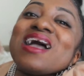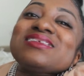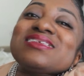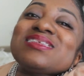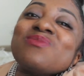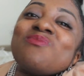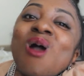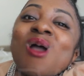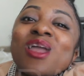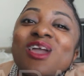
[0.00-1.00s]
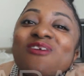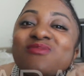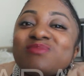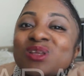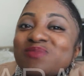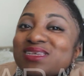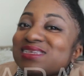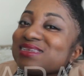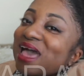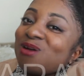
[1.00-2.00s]
guys, it's Tamara here from
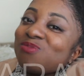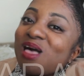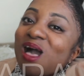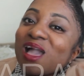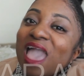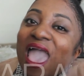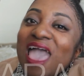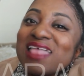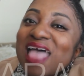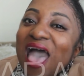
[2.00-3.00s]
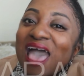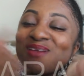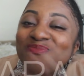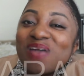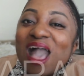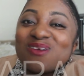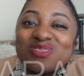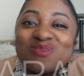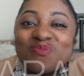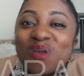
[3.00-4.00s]
LilMissStyle blog, and I am back
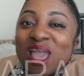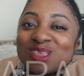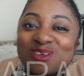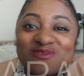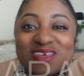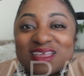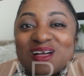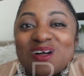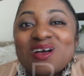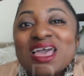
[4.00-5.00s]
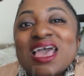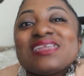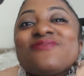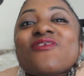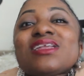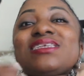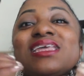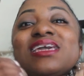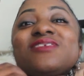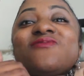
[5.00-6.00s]
with a brand new video. For
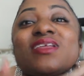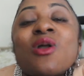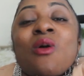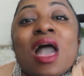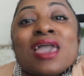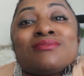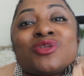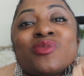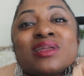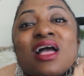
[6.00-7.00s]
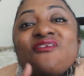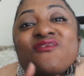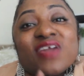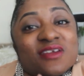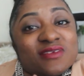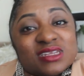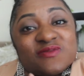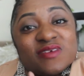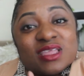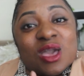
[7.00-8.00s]
today's video, I am doing a favorites
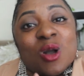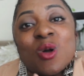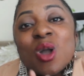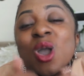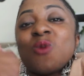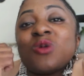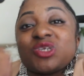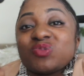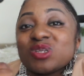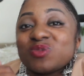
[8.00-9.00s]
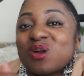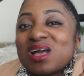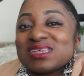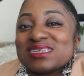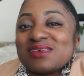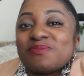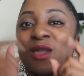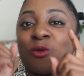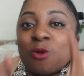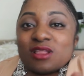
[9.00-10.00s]
video, which was requested
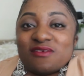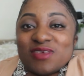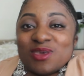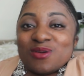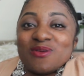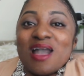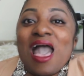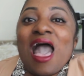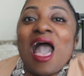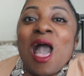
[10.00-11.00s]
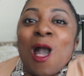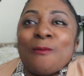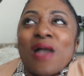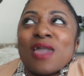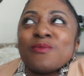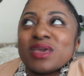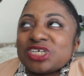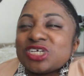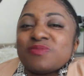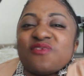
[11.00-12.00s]
by one of you. I
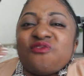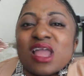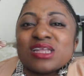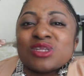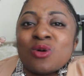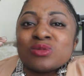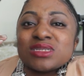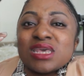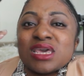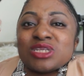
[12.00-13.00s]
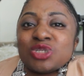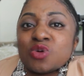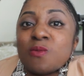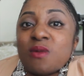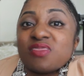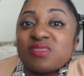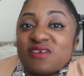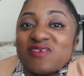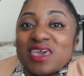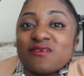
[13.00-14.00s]
mentioned before I don't do
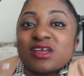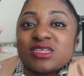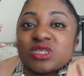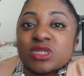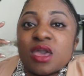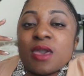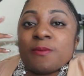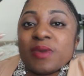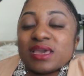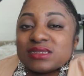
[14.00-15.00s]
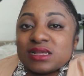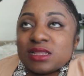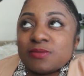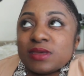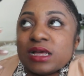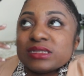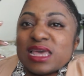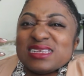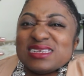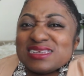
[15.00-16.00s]
monthly favorites, basically because
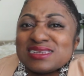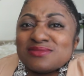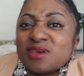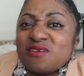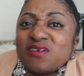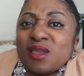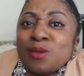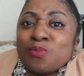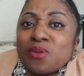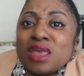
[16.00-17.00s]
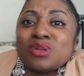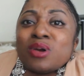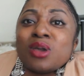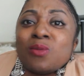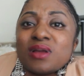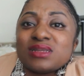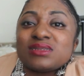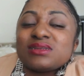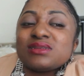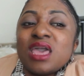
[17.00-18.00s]
I tend to be a very brand loyal
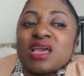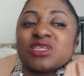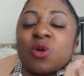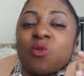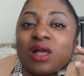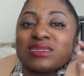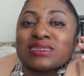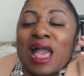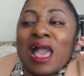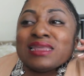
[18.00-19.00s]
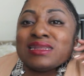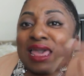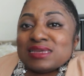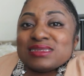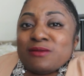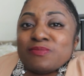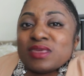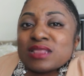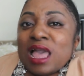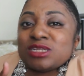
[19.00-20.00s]
person. So once I like
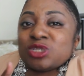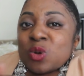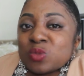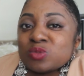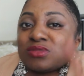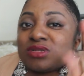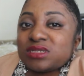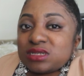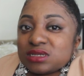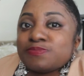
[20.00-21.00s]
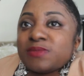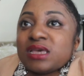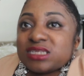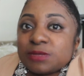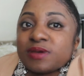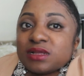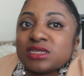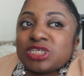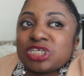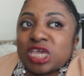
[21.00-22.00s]
something, I don't
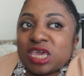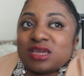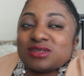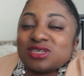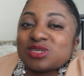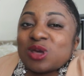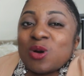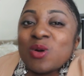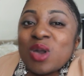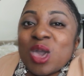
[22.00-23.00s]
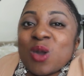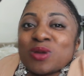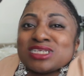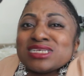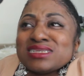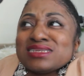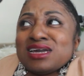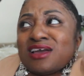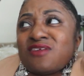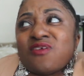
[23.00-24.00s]
typically change. So, which is
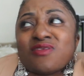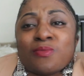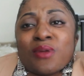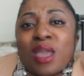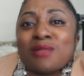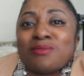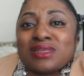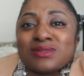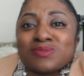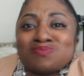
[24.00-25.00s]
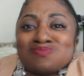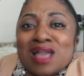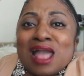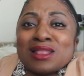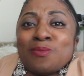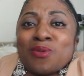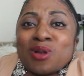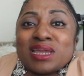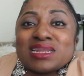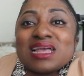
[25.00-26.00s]
good for the brand, but it's kind of
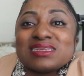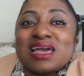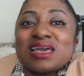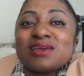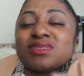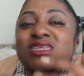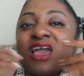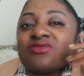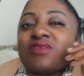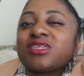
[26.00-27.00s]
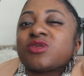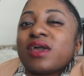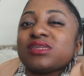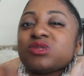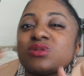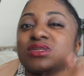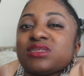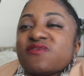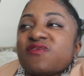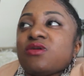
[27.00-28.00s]
boring at times, so that's why it's really
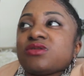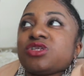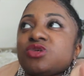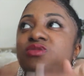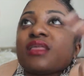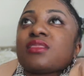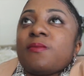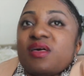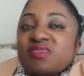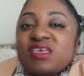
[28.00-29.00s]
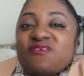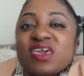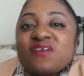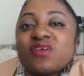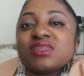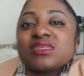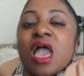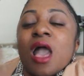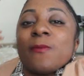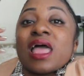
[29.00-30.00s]
difficult to do like the monthly favorites.
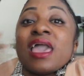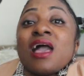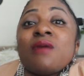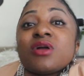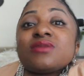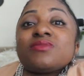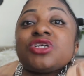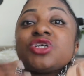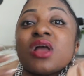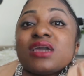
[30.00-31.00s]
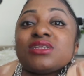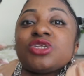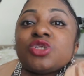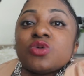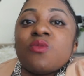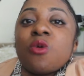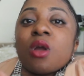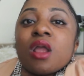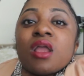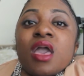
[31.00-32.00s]
But I am going to be trying to do
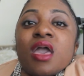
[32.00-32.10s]
more